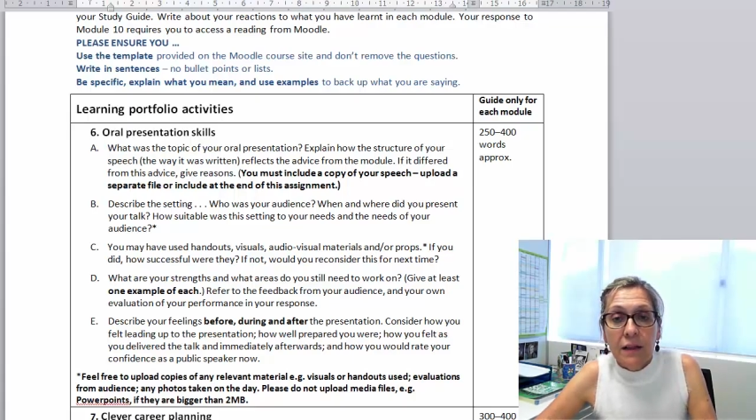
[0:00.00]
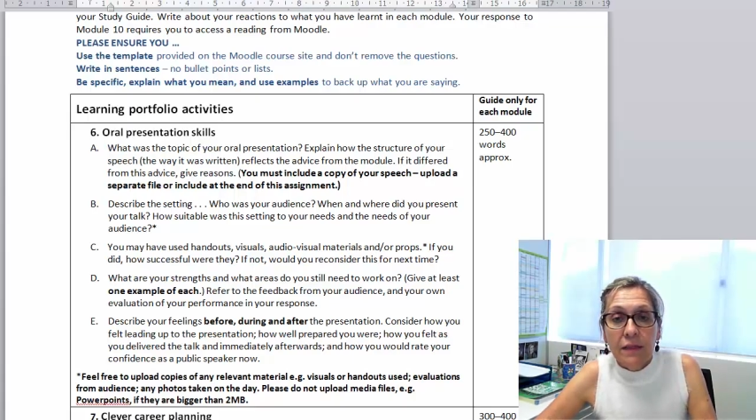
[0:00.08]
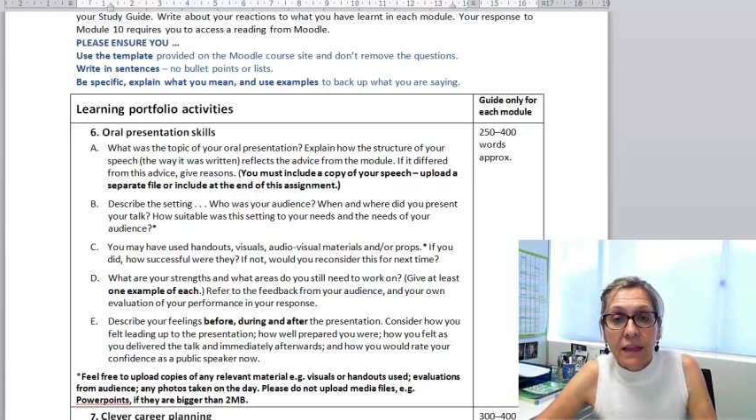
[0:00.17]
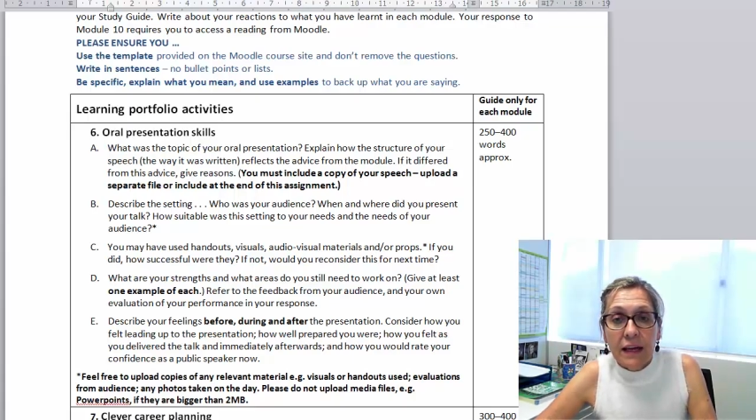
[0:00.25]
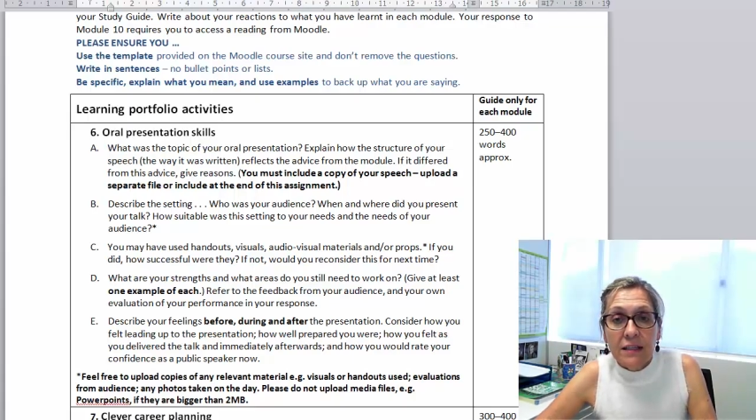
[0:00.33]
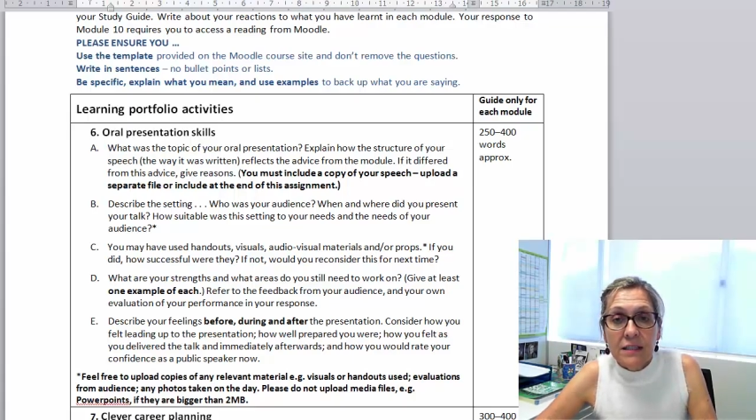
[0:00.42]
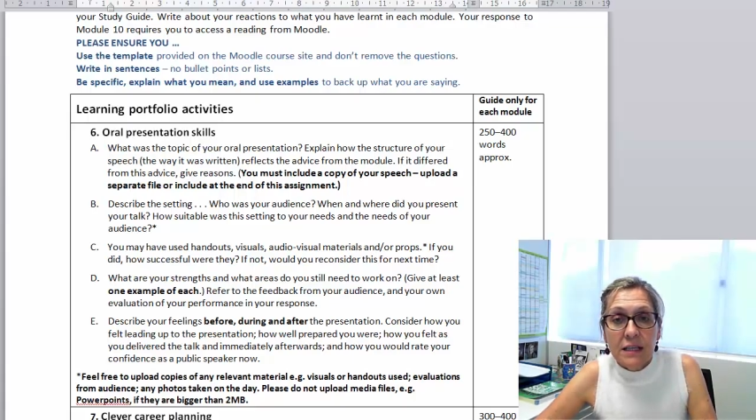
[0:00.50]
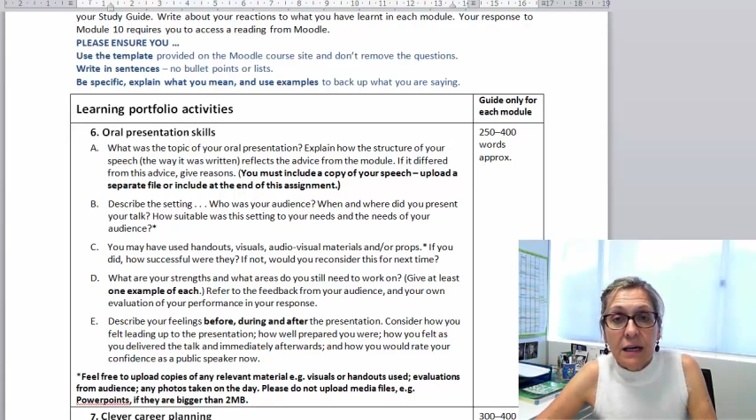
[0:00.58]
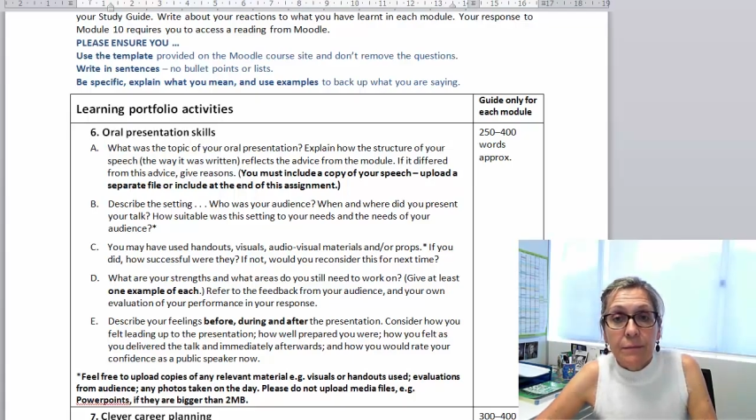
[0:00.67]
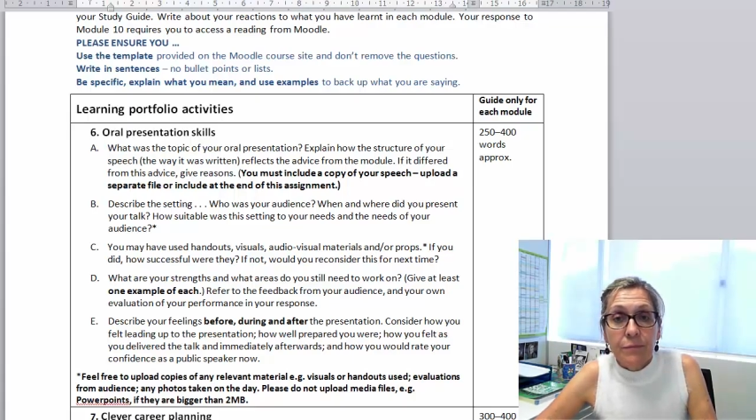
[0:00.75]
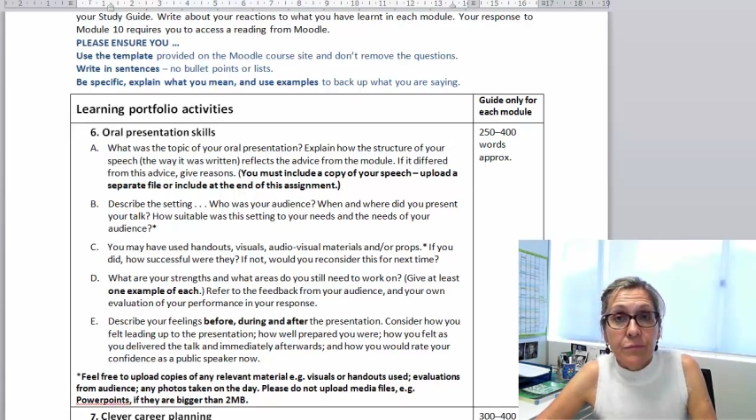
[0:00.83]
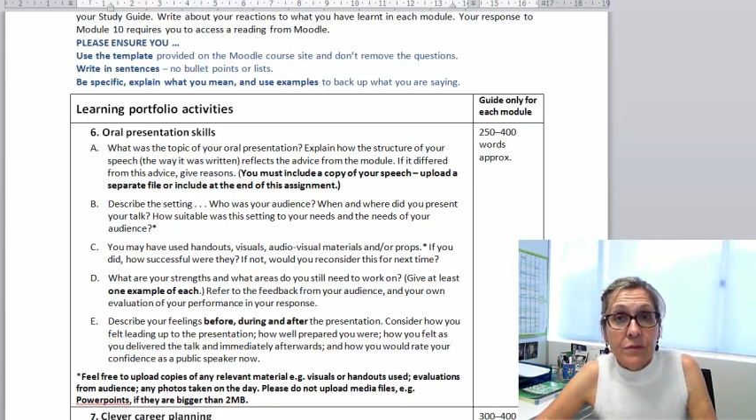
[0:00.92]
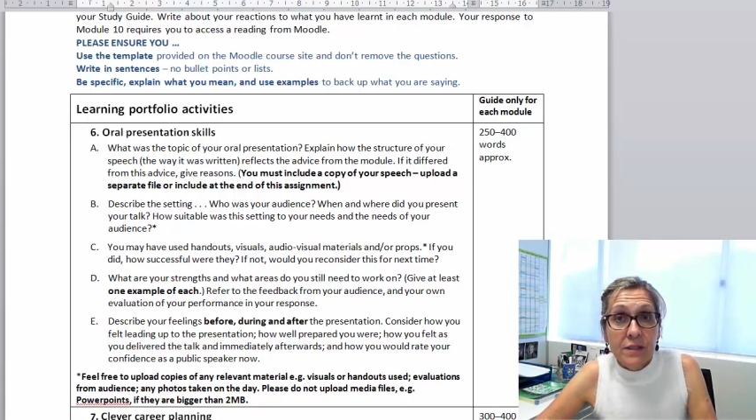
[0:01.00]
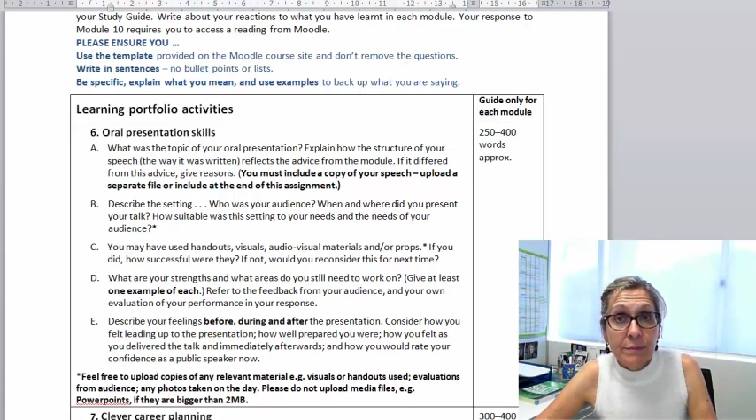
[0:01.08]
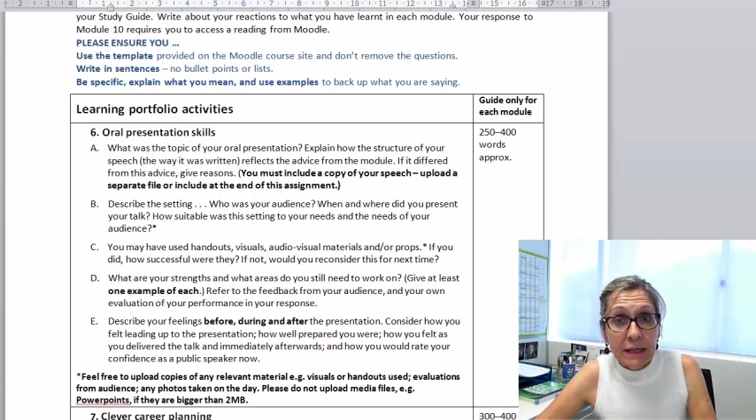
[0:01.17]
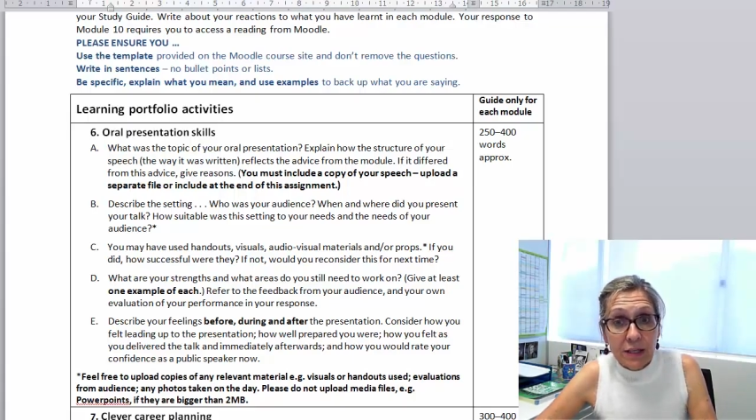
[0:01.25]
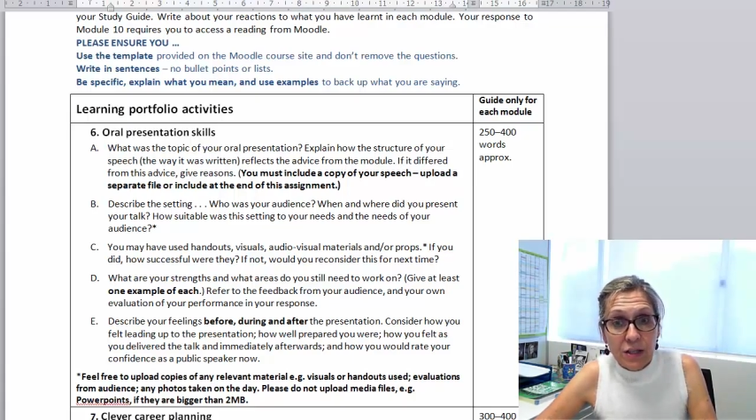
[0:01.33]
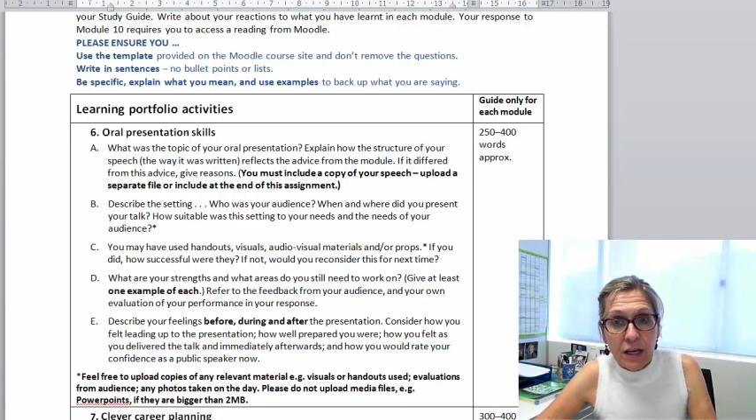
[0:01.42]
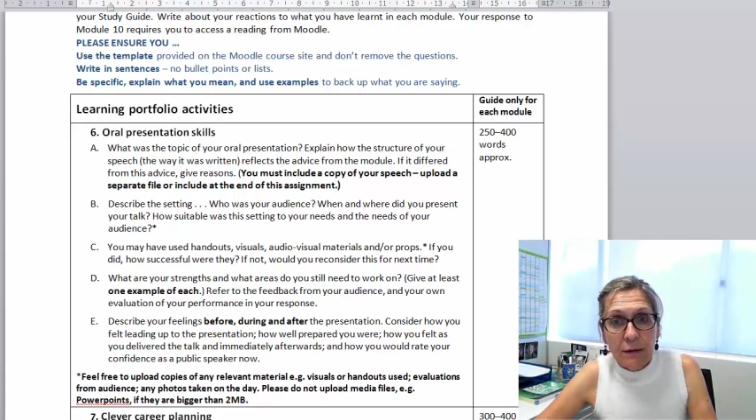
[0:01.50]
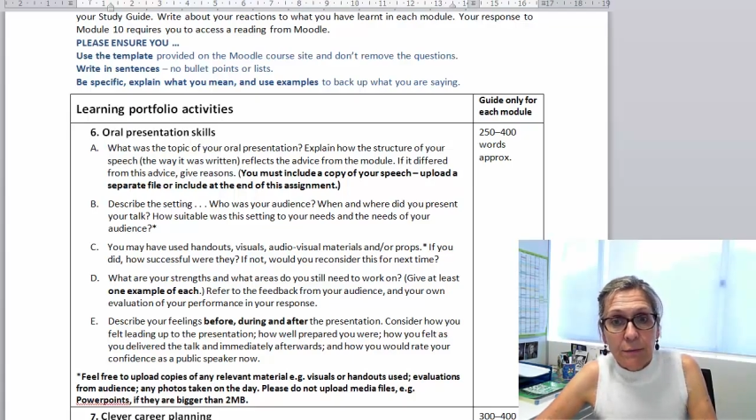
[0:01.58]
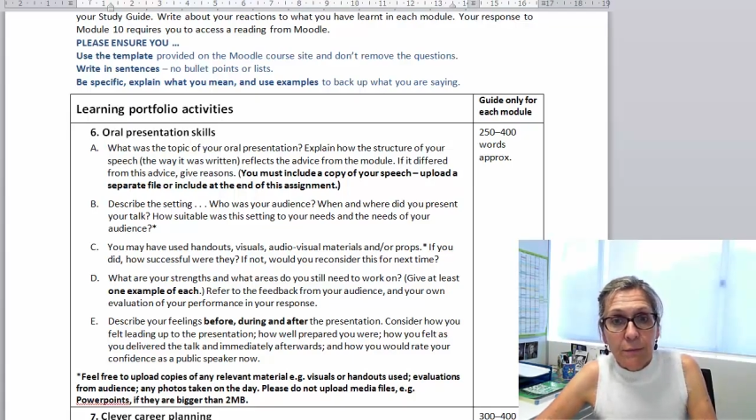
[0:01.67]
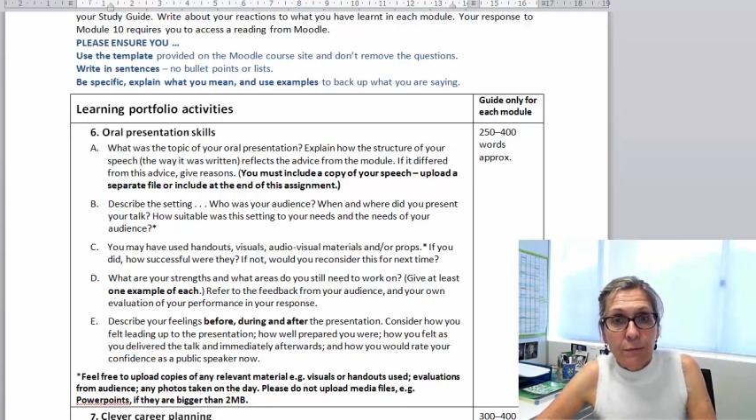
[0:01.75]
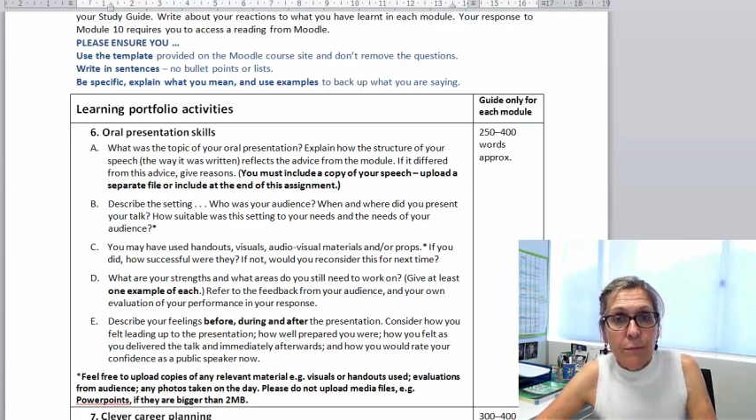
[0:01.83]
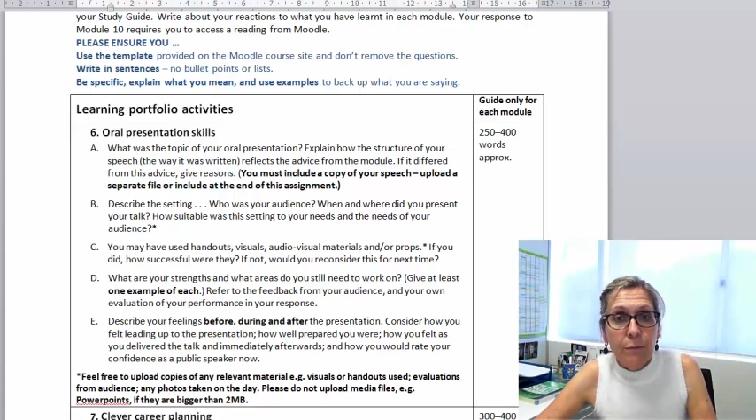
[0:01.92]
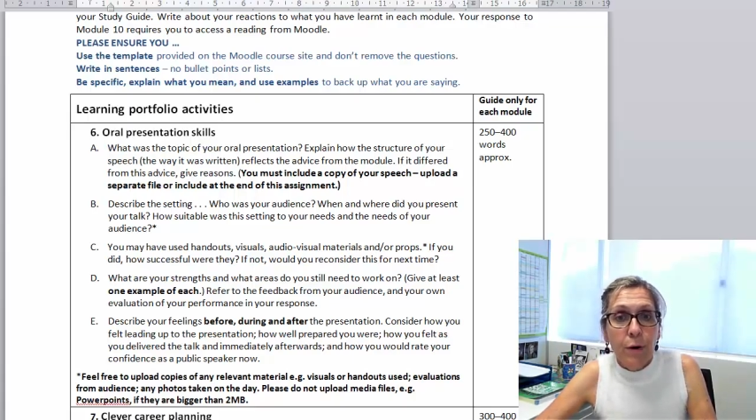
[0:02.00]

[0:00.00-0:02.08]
that speech and